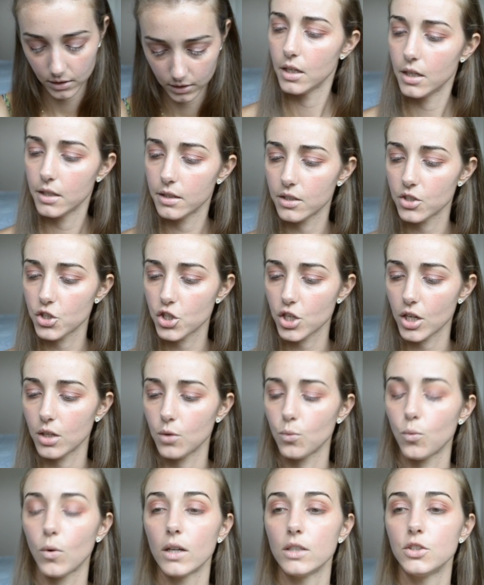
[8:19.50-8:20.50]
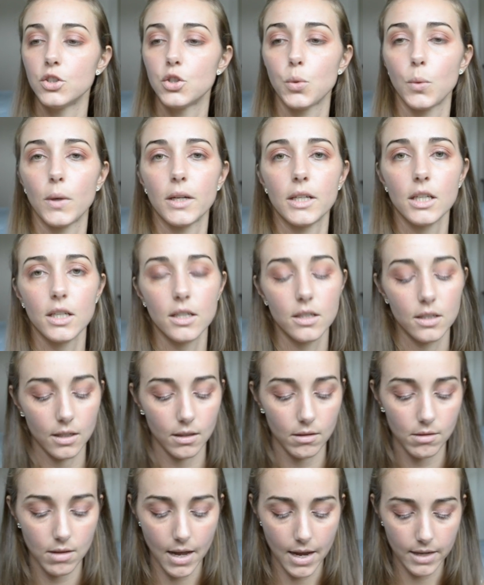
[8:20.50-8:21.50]
In the shade 120,
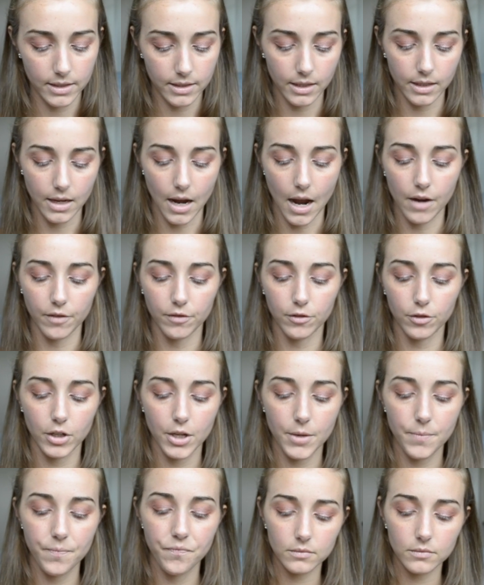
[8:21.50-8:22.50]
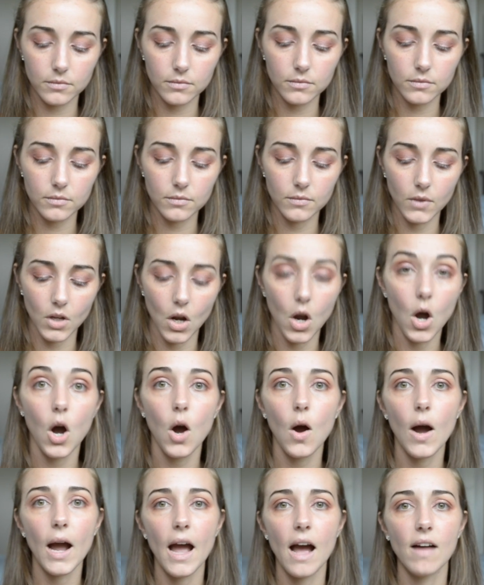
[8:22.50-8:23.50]
Classic Ivory.
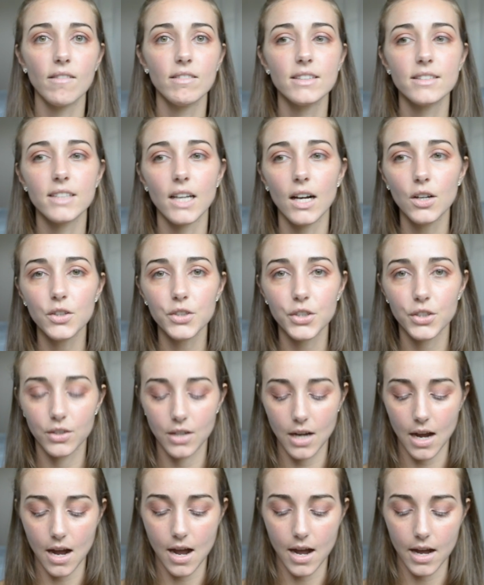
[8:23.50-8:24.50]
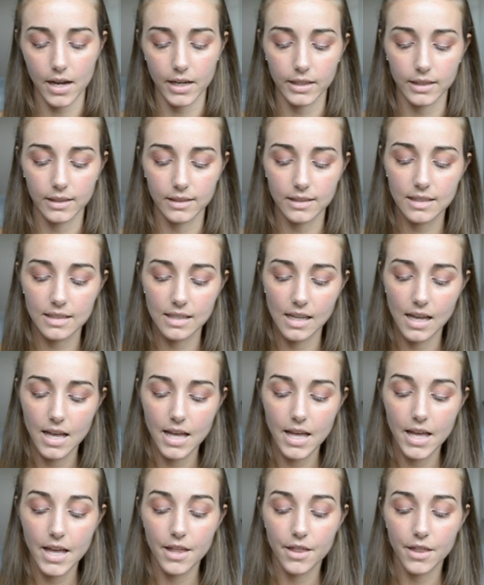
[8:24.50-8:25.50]
Oh, I haven't told you guys.
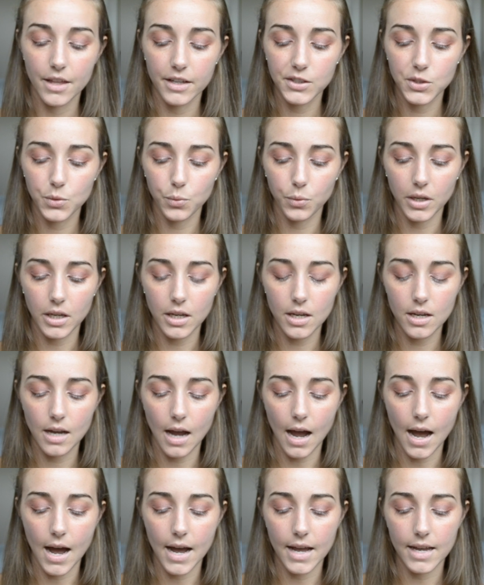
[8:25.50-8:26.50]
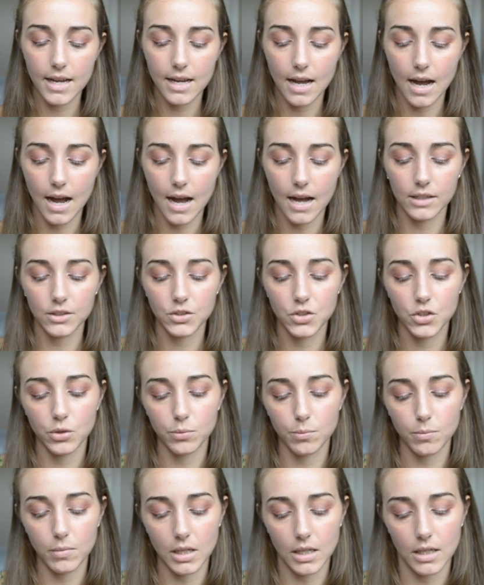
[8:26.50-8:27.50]
This week I got to
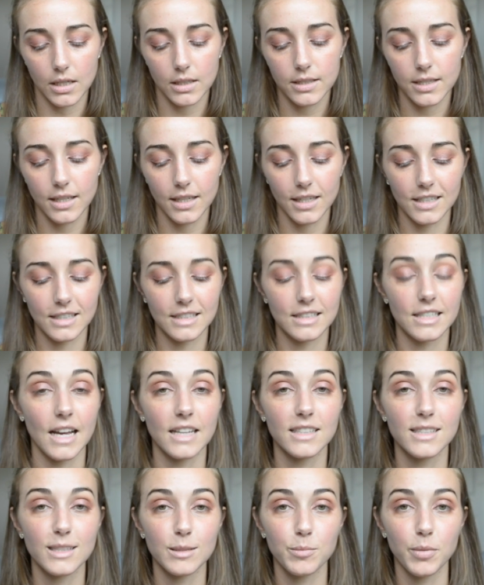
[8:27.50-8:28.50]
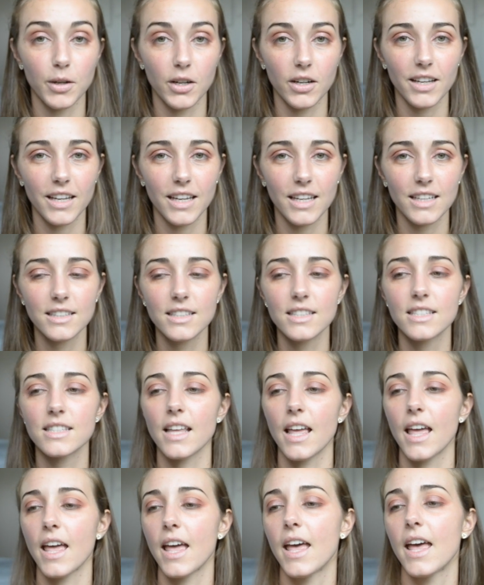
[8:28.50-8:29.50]
meet Desi Perkins
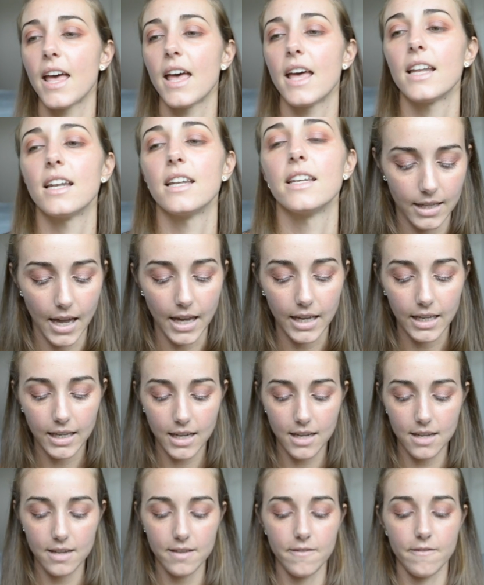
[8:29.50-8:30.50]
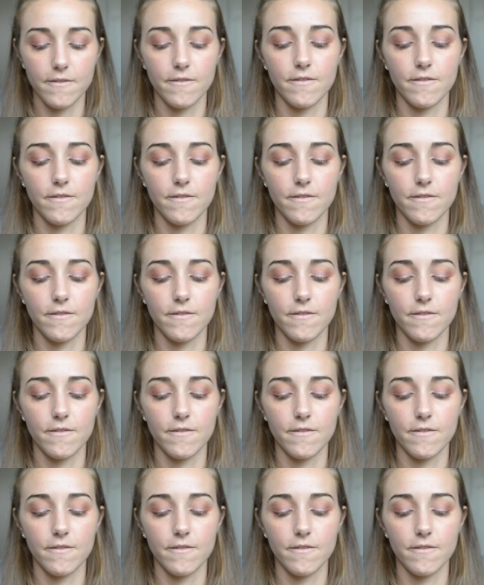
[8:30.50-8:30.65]
and Katy,